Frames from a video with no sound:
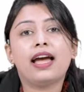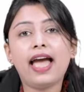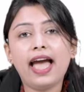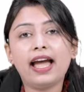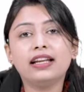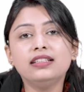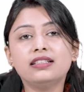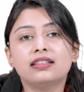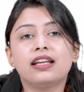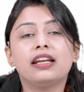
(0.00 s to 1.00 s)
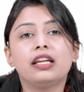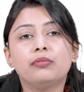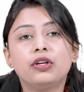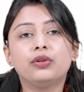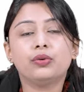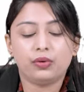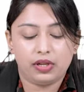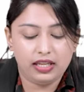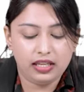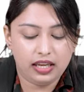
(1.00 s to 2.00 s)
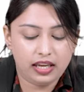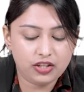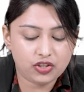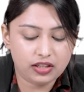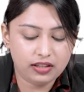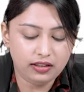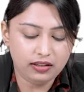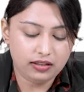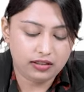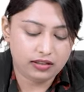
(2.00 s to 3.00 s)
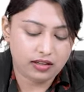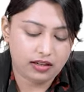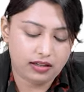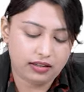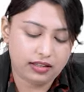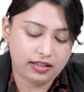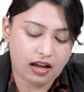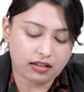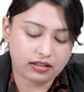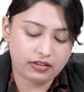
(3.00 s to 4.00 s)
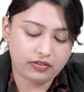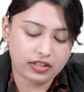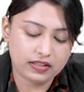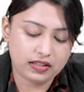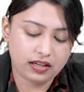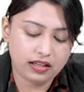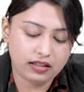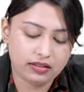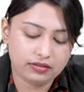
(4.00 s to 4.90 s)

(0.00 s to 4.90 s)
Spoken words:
and they are able to engage in deductive reasoning.